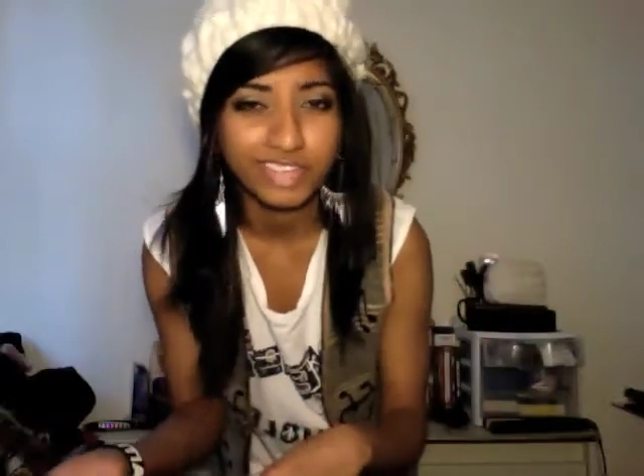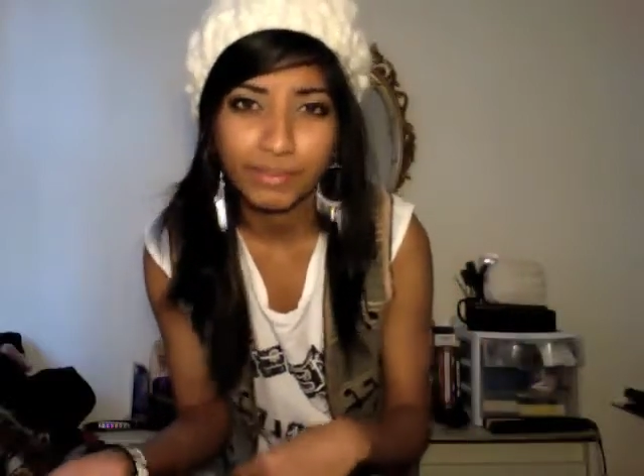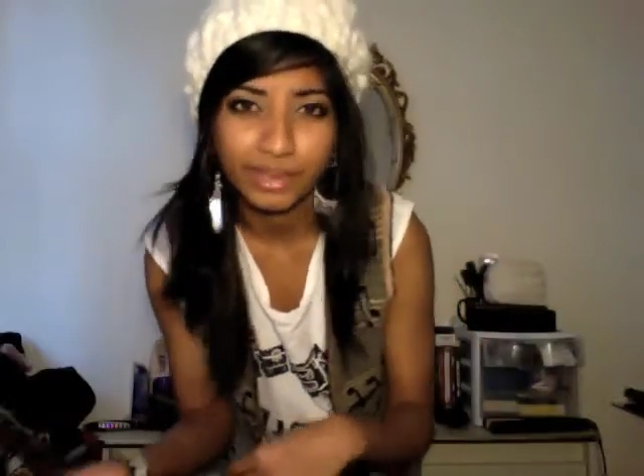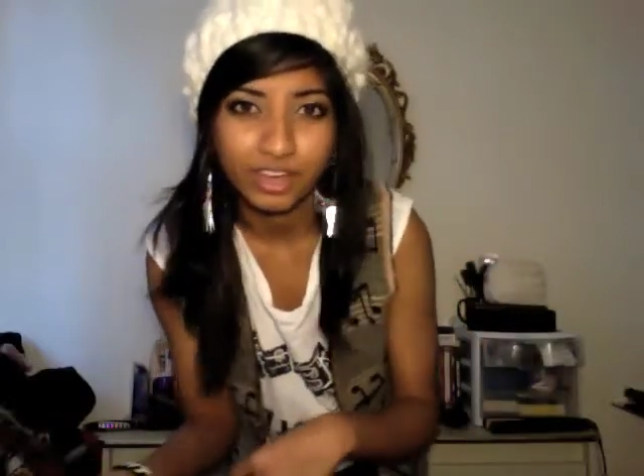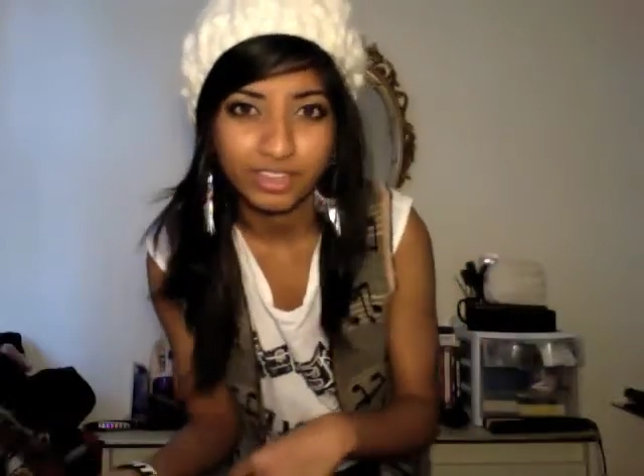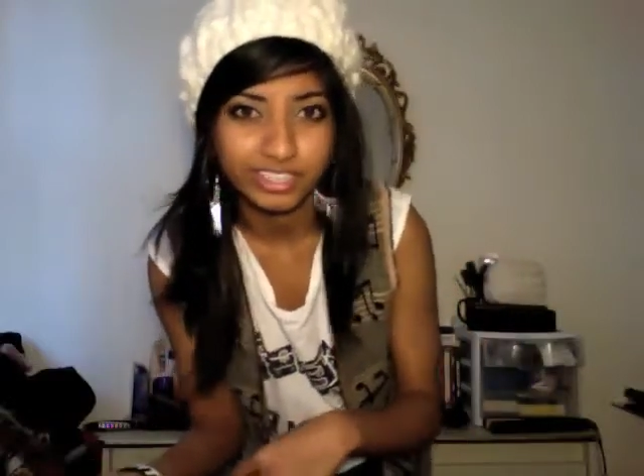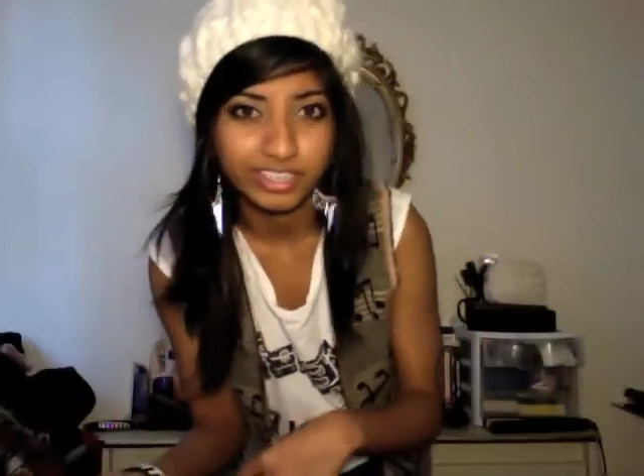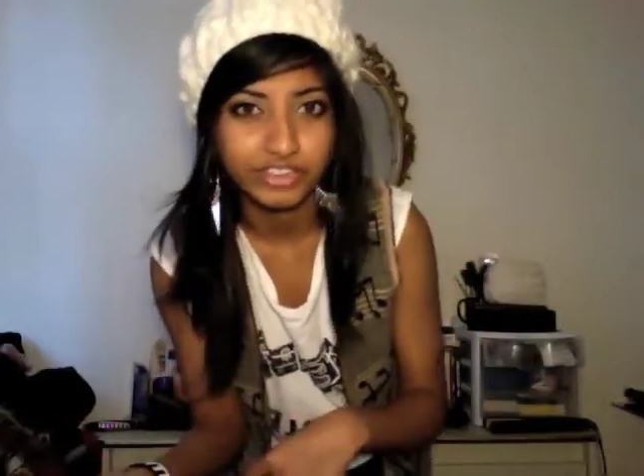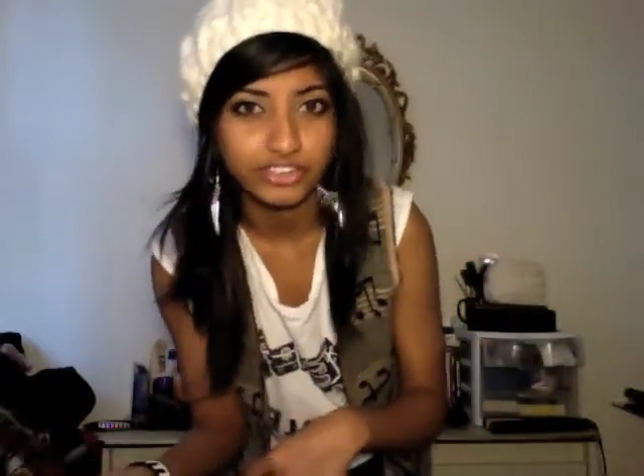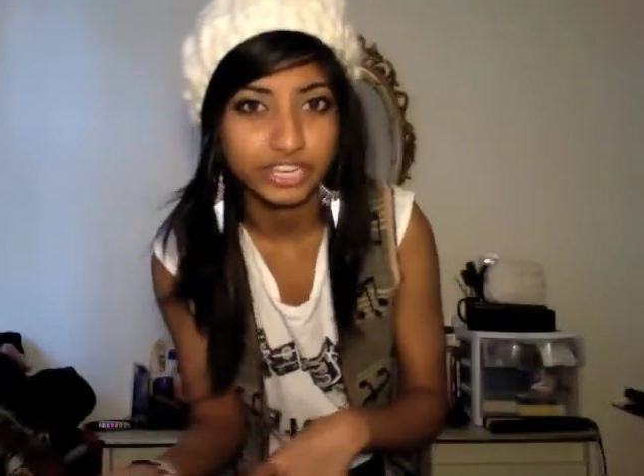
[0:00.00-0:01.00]
my contest
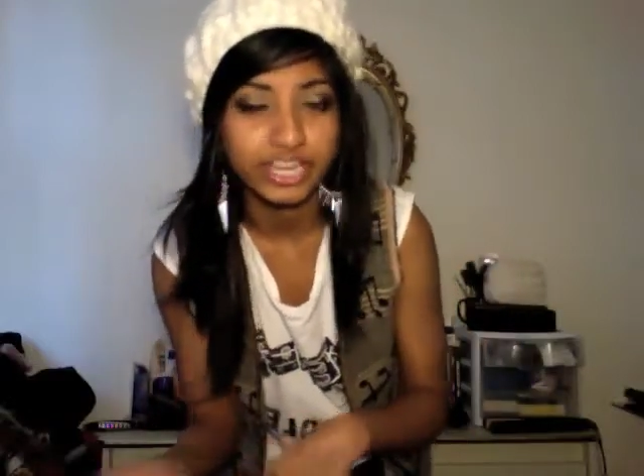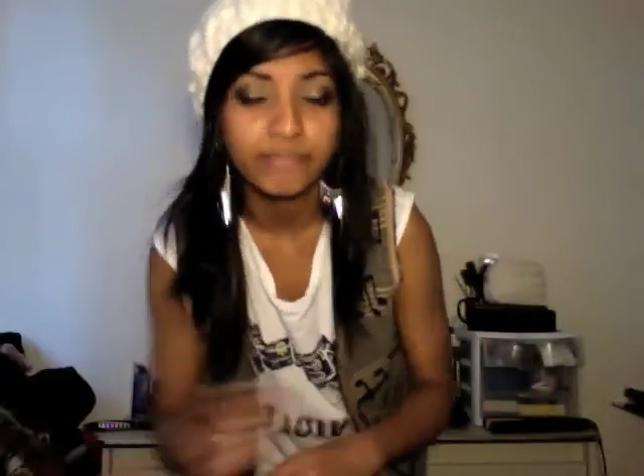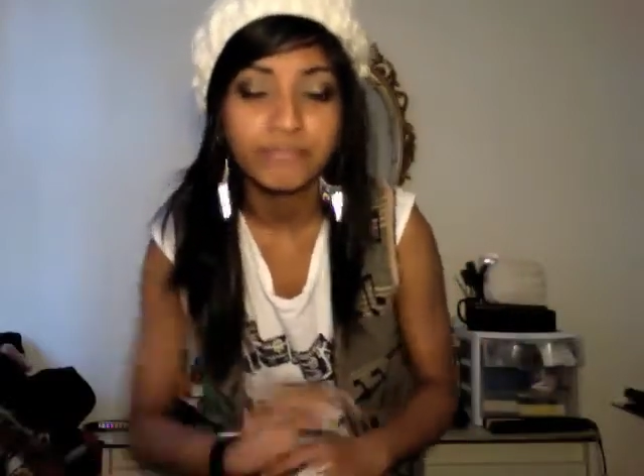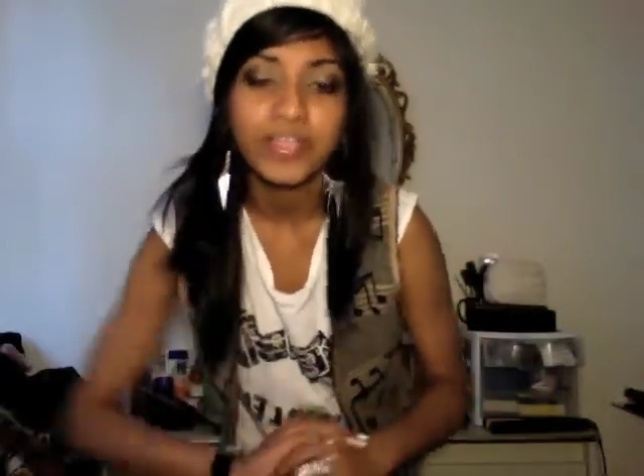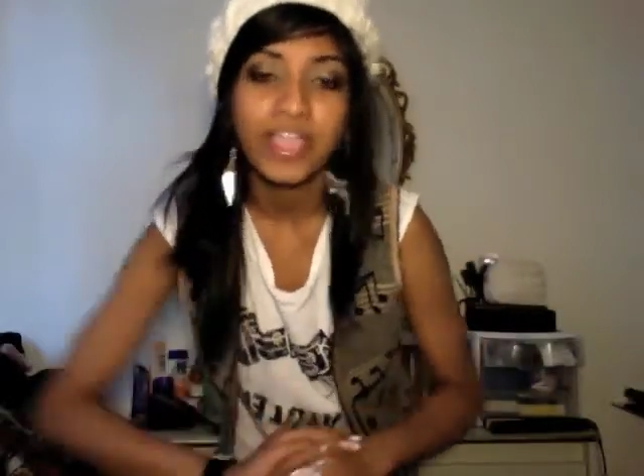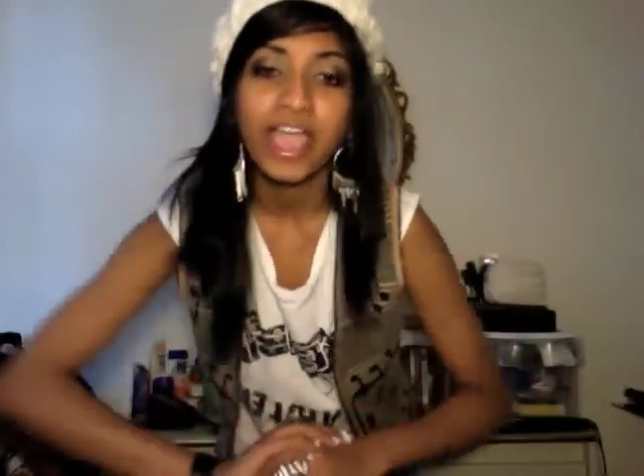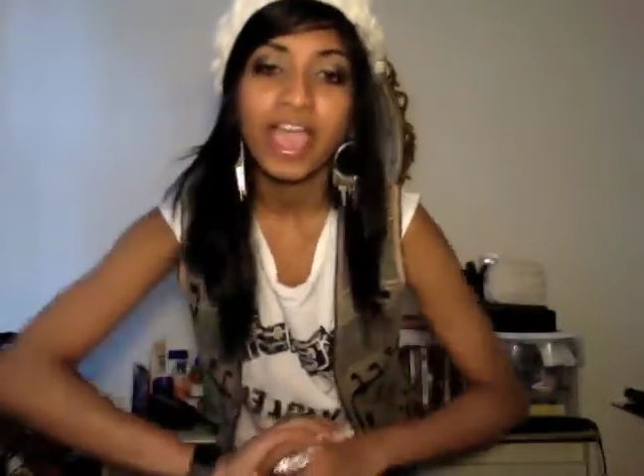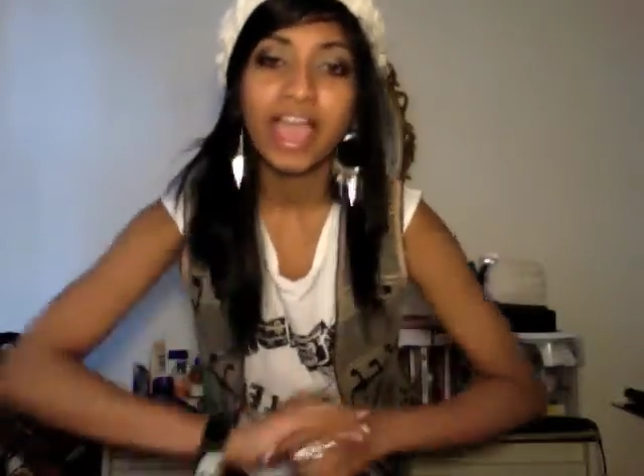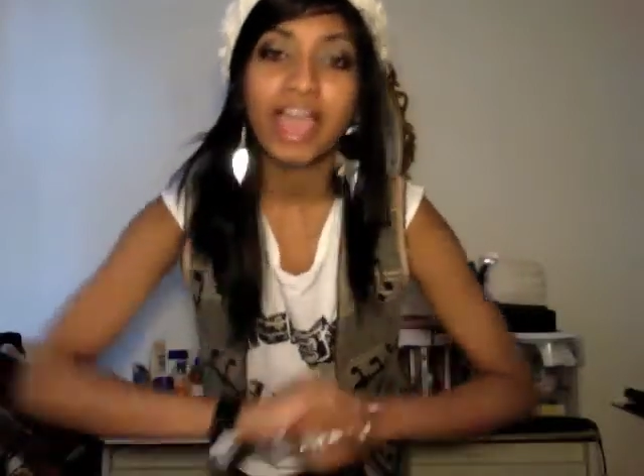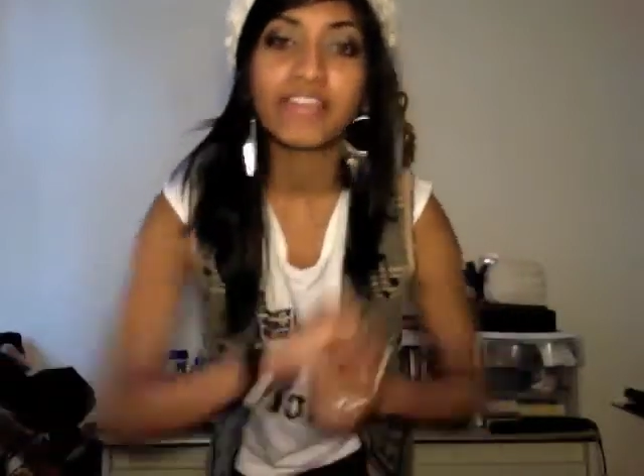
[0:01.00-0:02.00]
entry.
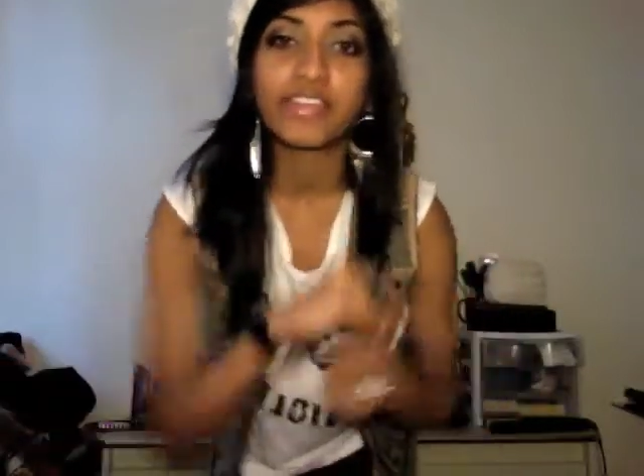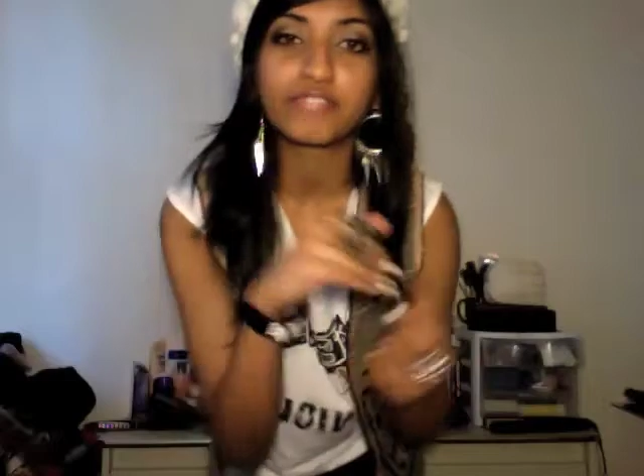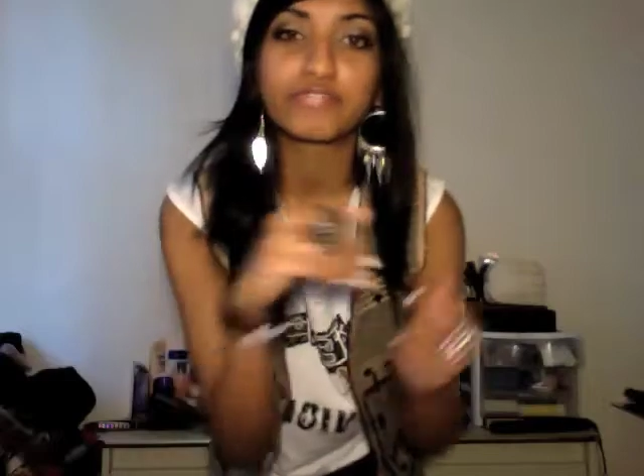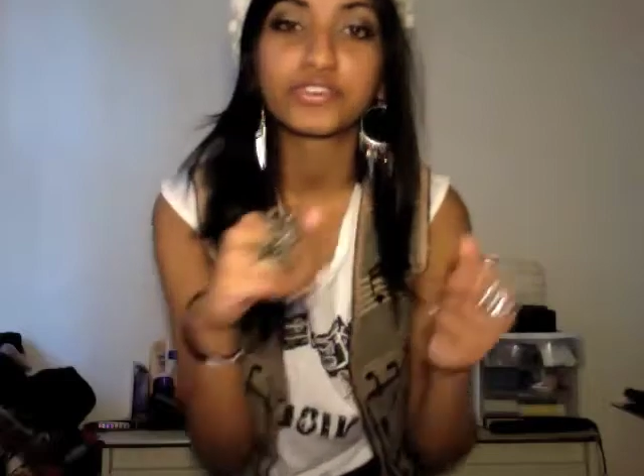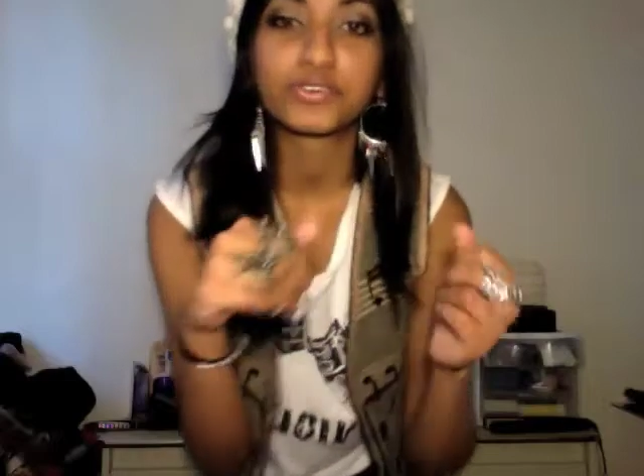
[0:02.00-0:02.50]
And then for